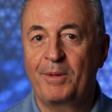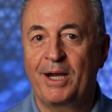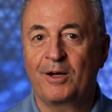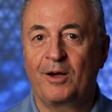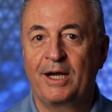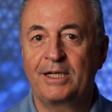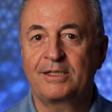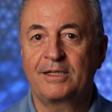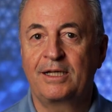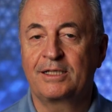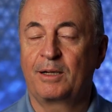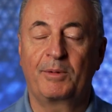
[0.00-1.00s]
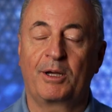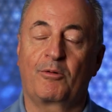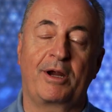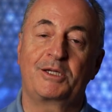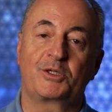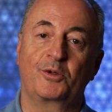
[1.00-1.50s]
about ICE. It's going to be a
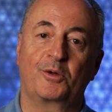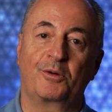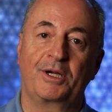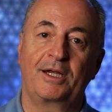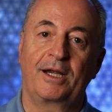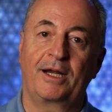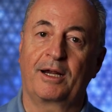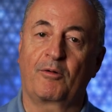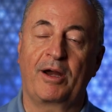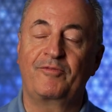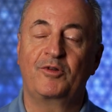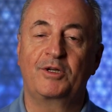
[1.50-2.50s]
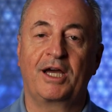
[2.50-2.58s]
great story and a great few